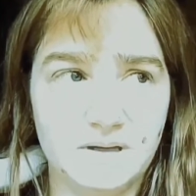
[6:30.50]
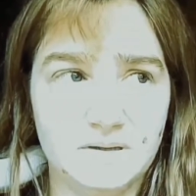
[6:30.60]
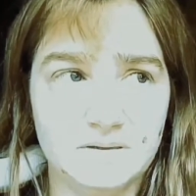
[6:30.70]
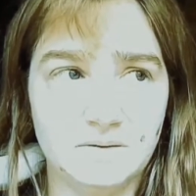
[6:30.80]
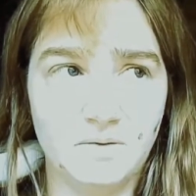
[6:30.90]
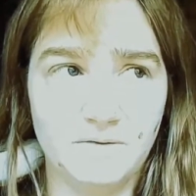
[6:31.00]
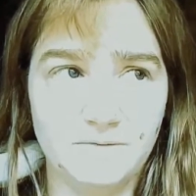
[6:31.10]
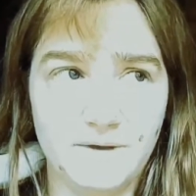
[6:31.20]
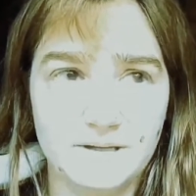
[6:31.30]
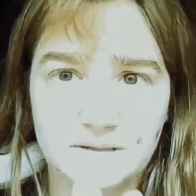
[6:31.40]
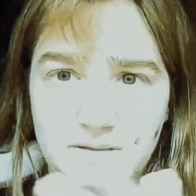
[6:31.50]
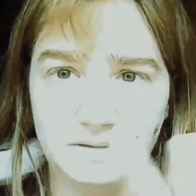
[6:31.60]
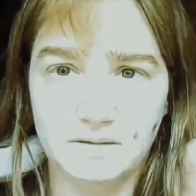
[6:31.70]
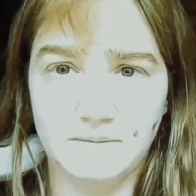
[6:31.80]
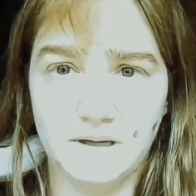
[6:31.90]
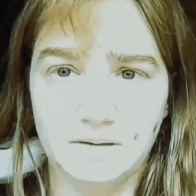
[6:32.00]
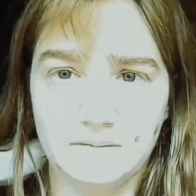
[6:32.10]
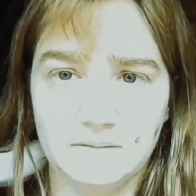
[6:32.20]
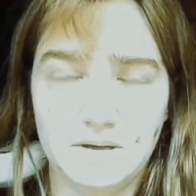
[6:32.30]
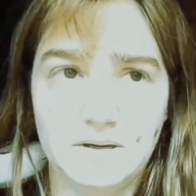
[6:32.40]
Definitely there's a lot of threats
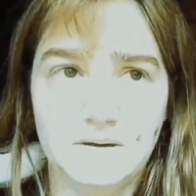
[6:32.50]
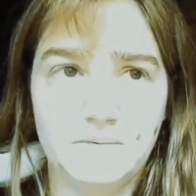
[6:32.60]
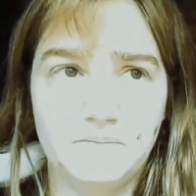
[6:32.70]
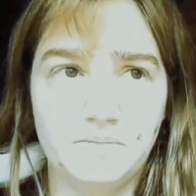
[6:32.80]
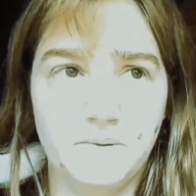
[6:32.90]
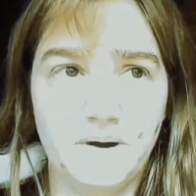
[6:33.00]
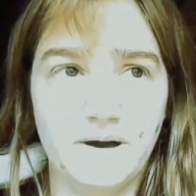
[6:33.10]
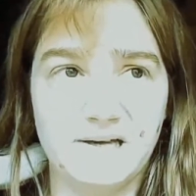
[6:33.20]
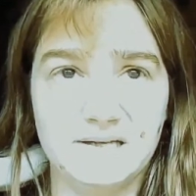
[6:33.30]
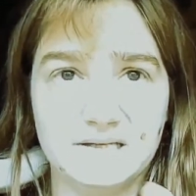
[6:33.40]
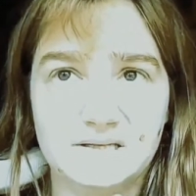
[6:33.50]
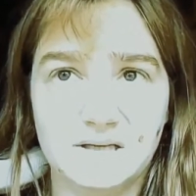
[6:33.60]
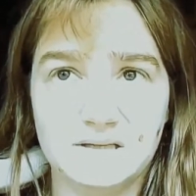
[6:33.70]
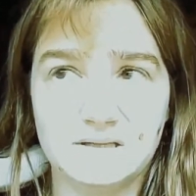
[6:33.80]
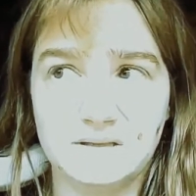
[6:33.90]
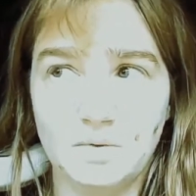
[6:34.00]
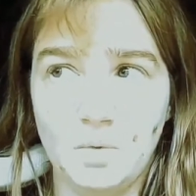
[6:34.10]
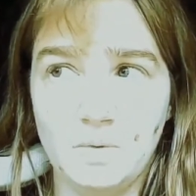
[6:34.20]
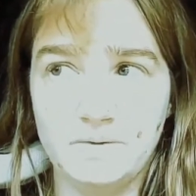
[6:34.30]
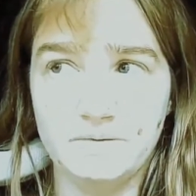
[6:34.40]
still around, but I can
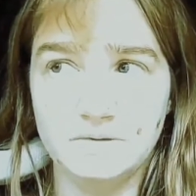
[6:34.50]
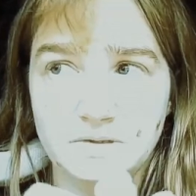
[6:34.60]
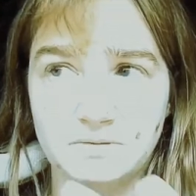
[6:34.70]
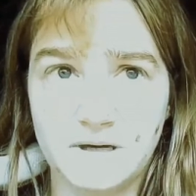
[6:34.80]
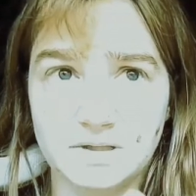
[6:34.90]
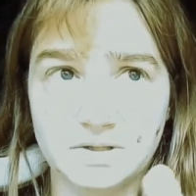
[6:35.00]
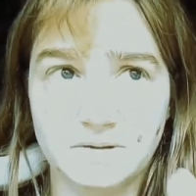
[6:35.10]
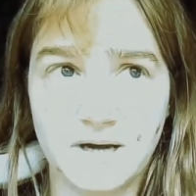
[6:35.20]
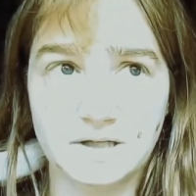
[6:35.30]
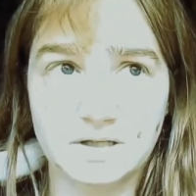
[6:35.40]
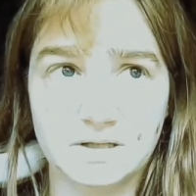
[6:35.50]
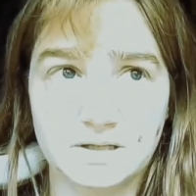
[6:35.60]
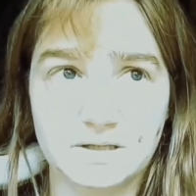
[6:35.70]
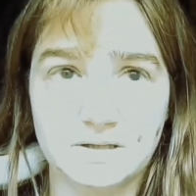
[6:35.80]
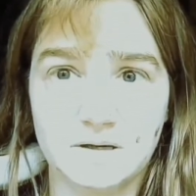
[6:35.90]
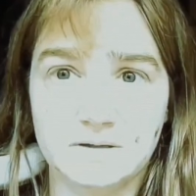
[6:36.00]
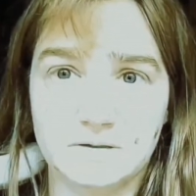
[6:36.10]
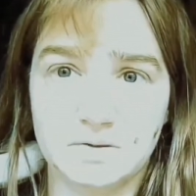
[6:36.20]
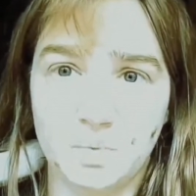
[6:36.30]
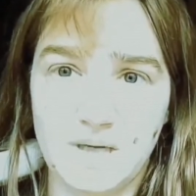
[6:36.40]
sense that all of those threats are actually
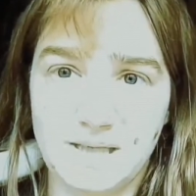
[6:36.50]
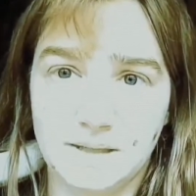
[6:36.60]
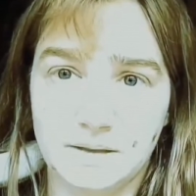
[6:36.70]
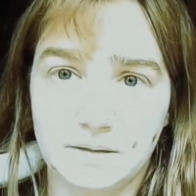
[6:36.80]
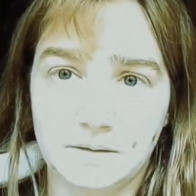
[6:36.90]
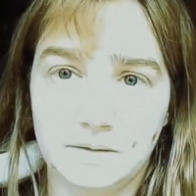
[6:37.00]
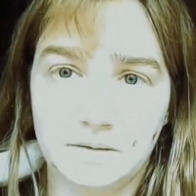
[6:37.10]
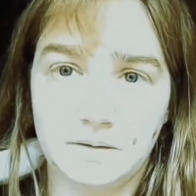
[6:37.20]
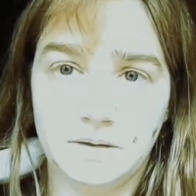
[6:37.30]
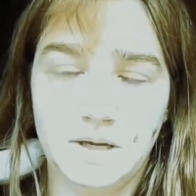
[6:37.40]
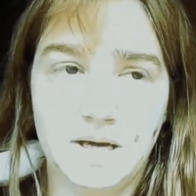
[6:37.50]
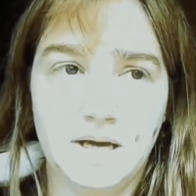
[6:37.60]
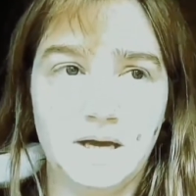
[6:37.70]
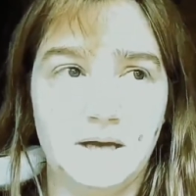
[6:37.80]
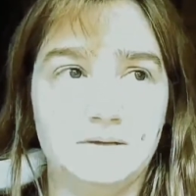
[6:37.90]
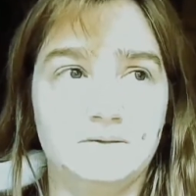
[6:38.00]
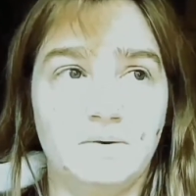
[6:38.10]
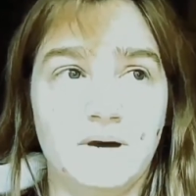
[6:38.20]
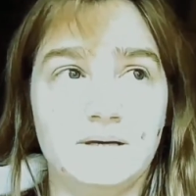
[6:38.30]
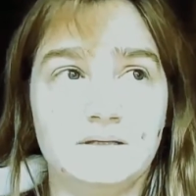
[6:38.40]
starting to weaken.
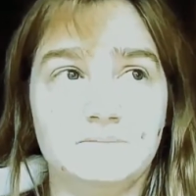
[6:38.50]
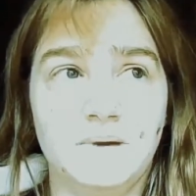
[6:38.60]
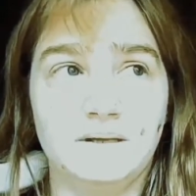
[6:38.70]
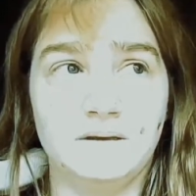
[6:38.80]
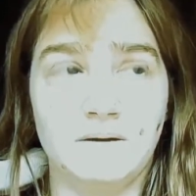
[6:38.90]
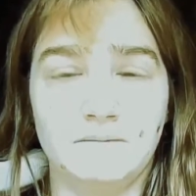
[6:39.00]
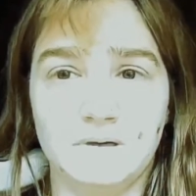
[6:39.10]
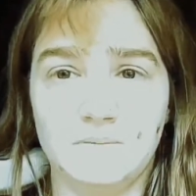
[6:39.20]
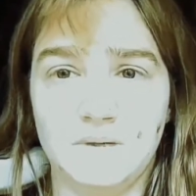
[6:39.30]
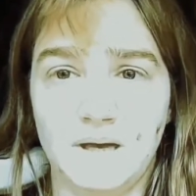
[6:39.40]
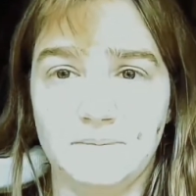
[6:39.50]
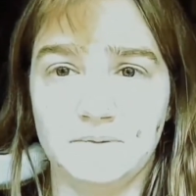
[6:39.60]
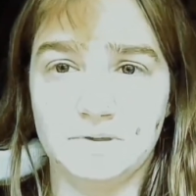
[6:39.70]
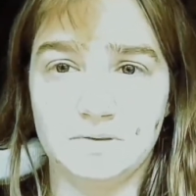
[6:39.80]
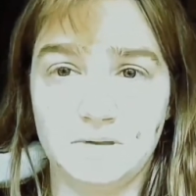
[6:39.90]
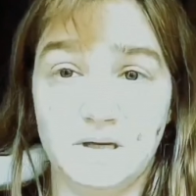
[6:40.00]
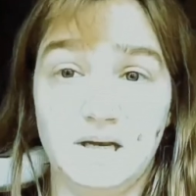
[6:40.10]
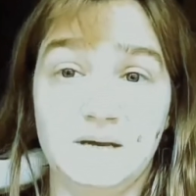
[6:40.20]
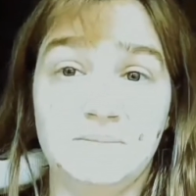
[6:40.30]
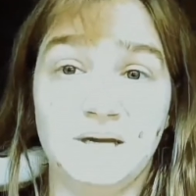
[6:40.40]
And do I expect that I'm going to be able
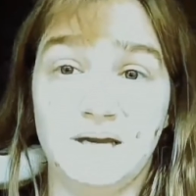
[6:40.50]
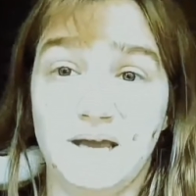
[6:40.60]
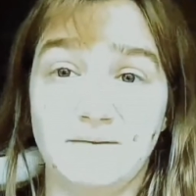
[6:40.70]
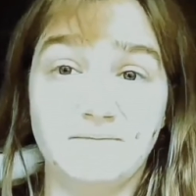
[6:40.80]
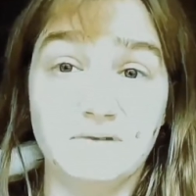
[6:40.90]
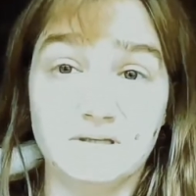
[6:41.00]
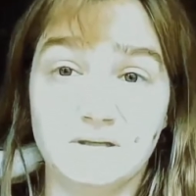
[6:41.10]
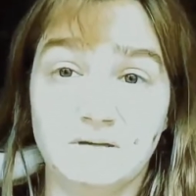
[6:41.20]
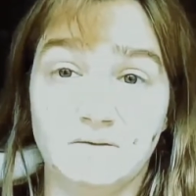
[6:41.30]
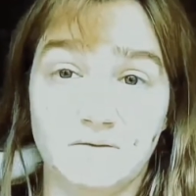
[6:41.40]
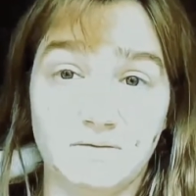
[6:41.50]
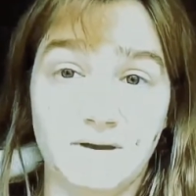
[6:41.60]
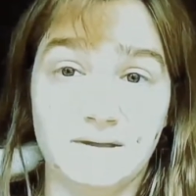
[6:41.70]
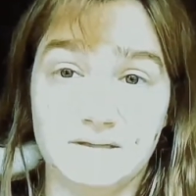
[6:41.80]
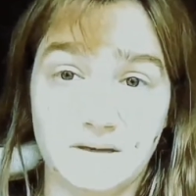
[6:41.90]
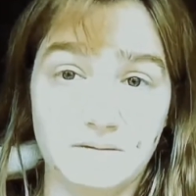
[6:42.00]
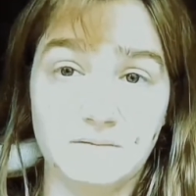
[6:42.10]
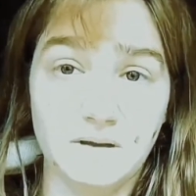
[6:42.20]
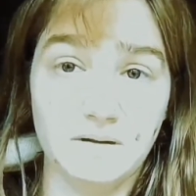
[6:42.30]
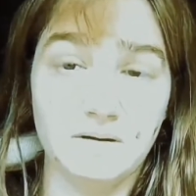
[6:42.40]
to eliminate every single threat
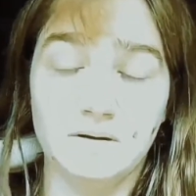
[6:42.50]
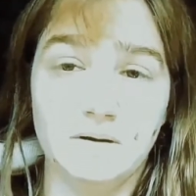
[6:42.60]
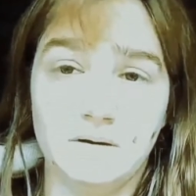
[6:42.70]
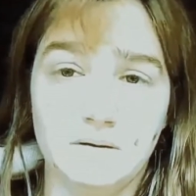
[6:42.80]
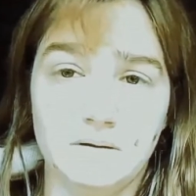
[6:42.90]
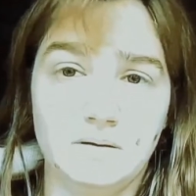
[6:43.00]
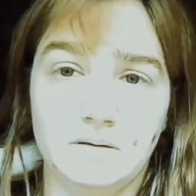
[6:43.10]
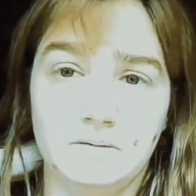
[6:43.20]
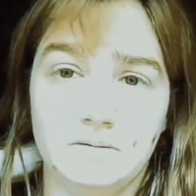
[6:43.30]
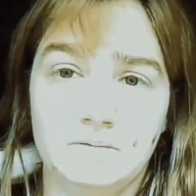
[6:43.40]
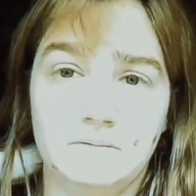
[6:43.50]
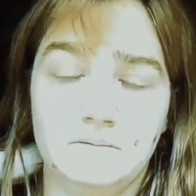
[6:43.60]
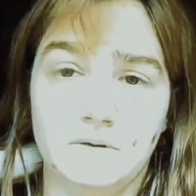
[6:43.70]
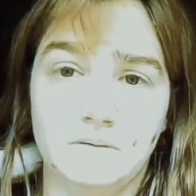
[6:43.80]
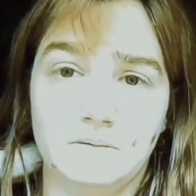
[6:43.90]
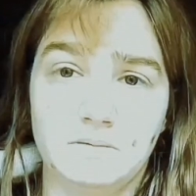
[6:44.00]
that's out there? No.